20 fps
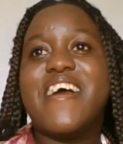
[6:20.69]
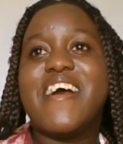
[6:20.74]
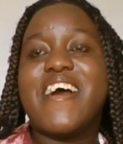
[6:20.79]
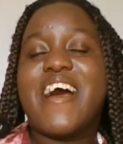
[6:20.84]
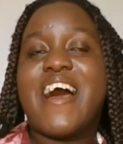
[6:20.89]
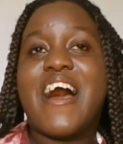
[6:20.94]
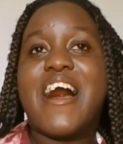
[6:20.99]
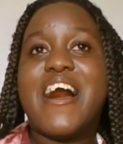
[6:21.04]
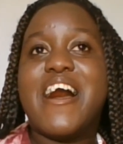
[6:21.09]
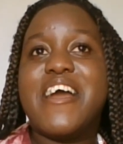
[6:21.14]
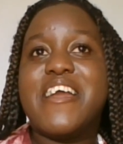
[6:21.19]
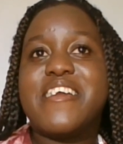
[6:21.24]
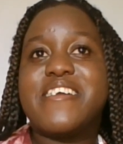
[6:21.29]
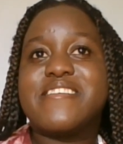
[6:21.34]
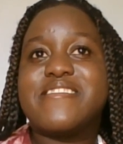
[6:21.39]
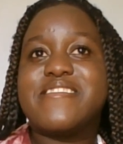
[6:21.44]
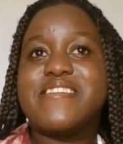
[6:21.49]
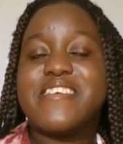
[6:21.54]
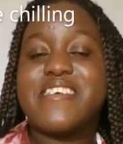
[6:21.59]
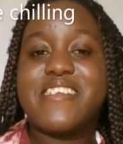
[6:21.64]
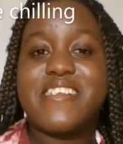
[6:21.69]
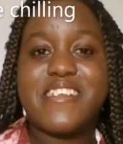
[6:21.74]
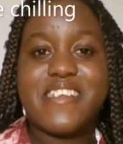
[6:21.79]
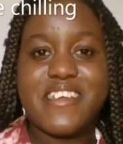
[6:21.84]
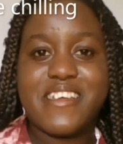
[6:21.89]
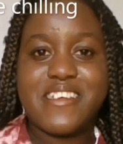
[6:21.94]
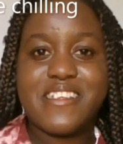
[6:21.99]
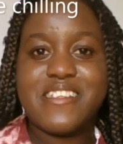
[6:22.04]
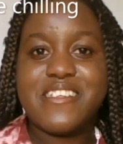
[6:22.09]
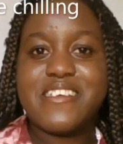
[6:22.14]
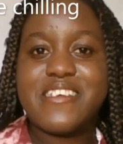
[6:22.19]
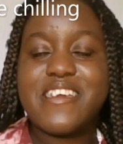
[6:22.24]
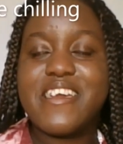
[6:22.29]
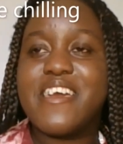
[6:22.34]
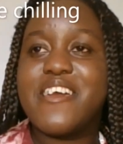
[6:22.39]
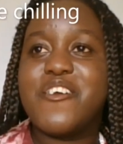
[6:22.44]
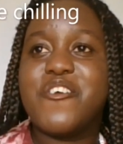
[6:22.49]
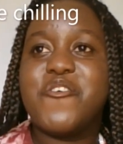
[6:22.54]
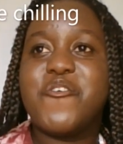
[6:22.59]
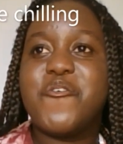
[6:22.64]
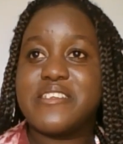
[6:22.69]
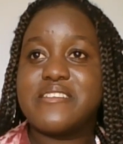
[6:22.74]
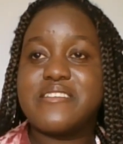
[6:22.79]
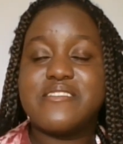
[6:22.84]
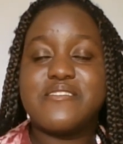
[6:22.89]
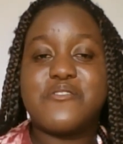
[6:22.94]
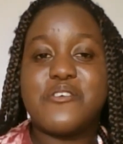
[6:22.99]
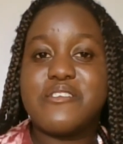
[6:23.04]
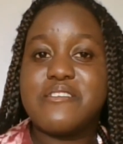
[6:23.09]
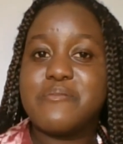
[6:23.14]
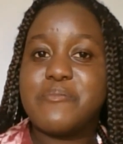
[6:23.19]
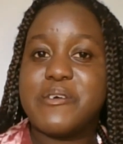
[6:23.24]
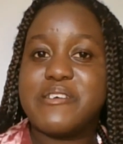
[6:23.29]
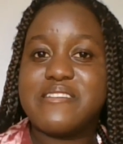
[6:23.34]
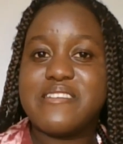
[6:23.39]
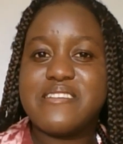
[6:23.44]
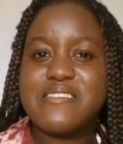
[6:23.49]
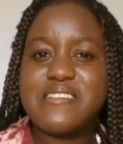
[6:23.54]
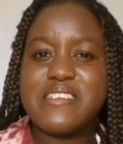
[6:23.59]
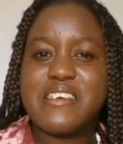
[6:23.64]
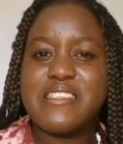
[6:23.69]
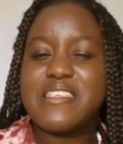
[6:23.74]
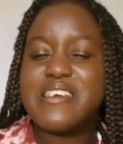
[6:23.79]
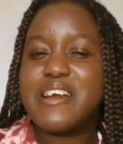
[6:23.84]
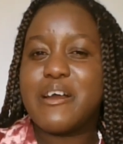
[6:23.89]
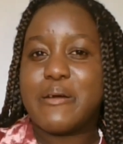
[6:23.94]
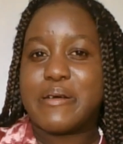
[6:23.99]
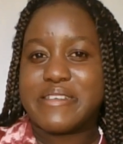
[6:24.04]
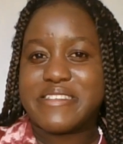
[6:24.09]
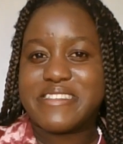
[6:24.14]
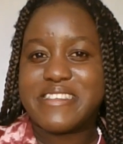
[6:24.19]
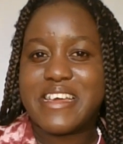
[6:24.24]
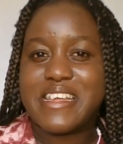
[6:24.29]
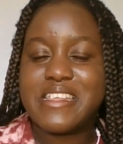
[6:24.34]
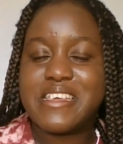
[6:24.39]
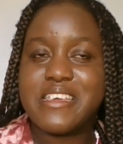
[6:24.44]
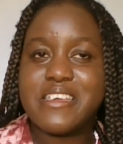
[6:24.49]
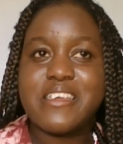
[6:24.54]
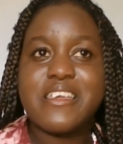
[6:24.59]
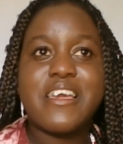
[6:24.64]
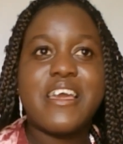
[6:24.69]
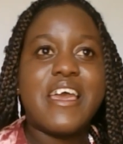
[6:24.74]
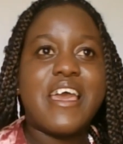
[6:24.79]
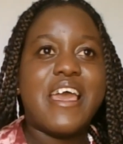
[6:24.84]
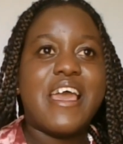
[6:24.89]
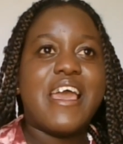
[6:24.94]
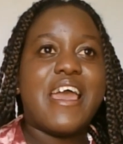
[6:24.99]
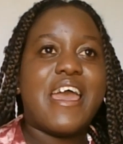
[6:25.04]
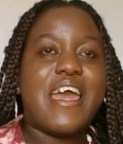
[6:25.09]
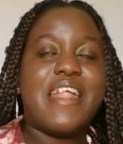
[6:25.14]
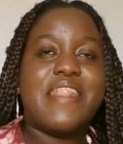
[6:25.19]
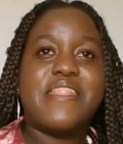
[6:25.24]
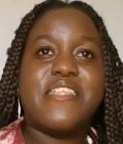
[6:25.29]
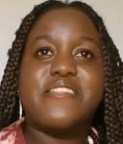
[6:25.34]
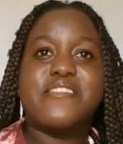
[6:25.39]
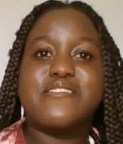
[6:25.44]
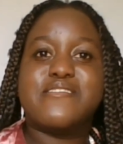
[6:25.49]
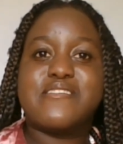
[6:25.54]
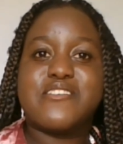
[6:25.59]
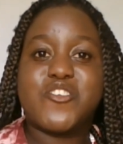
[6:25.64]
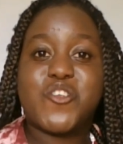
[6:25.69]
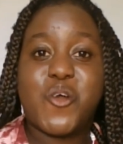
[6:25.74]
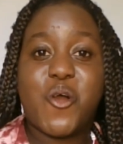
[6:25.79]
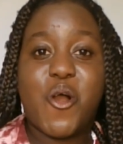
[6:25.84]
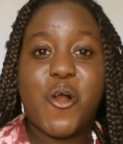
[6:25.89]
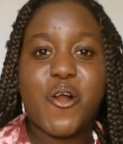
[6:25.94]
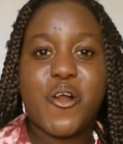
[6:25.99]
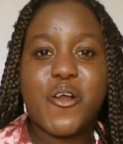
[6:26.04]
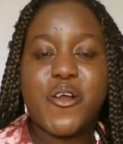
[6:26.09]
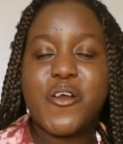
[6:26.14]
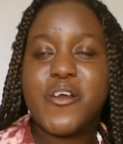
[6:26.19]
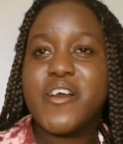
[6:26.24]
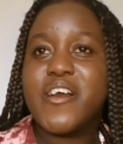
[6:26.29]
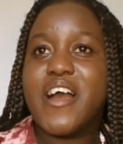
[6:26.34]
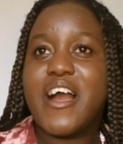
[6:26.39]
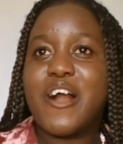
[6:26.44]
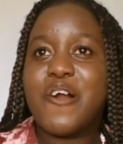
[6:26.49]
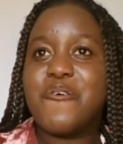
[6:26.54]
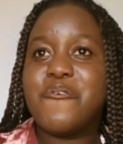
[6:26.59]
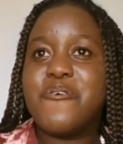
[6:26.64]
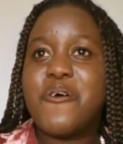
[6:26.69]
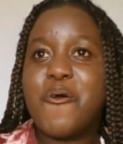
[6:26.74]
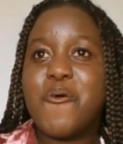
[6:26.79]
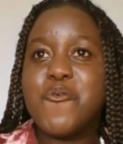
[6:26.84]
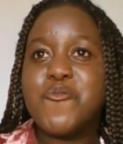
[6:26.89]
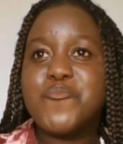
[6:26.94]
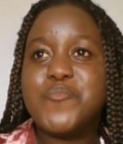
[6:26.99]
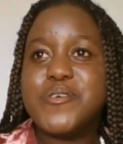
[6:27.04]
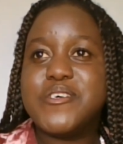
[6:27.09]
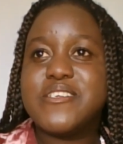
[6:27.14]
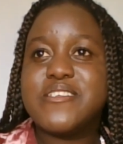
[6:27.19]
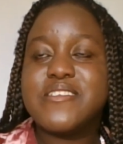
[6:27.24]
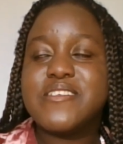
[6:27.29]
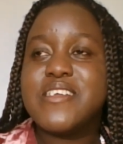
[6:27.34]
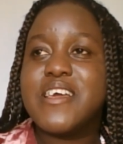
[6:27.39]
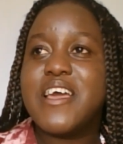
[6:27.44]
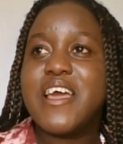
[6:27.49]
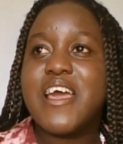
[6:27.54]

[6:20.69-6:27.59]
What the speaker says: Hi, he's on his PlayStation. I think I was studying. And then there's a knock. I go open.